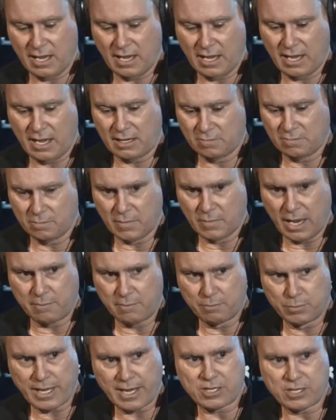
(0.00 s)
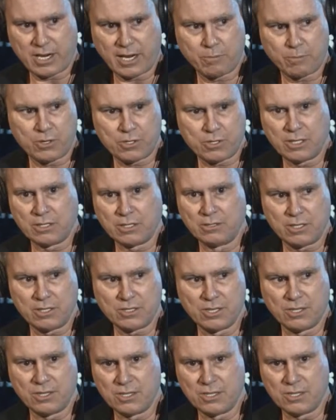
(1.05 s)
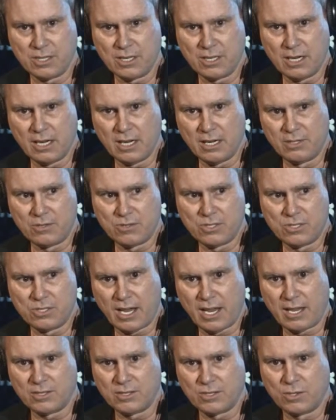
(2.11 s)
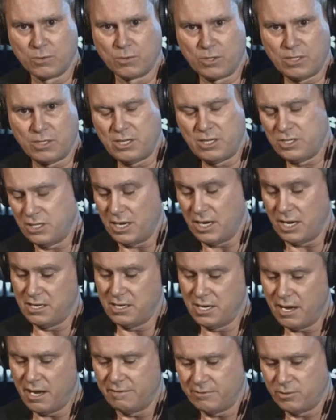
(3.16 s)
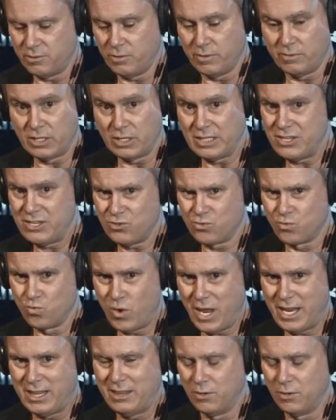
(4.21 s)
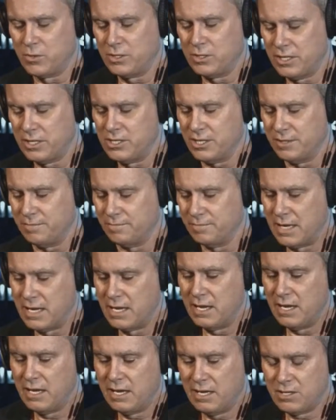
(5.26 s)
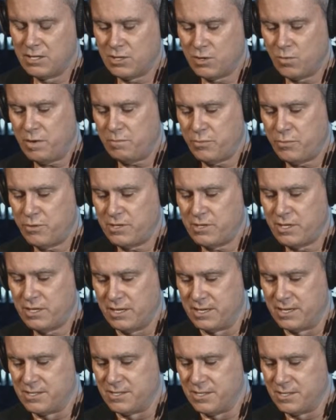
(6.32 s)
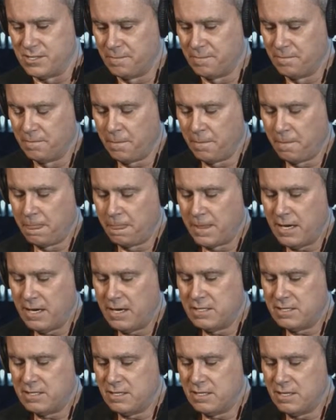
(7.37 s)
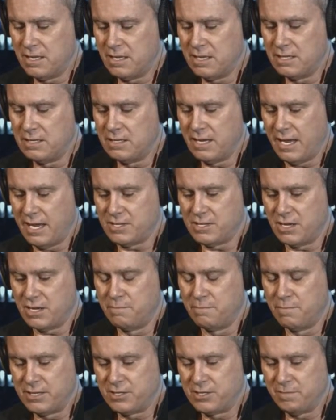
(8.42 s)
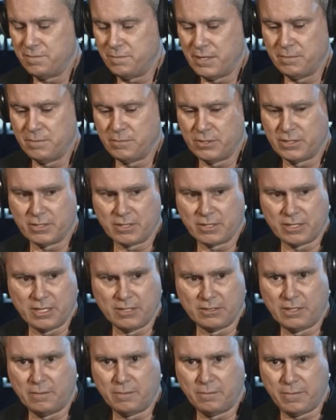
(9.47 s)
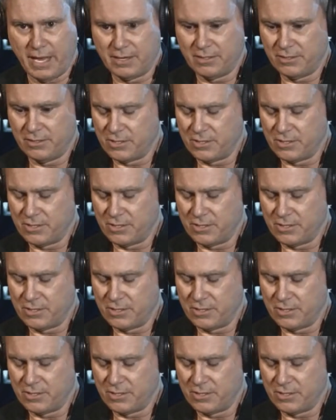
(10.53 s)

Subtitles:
And Blackjack Pershing looks at this and he understands the religion enough to have at least read the religion. And so what Pershing does is, he has a bunch of people that are killed in a battle.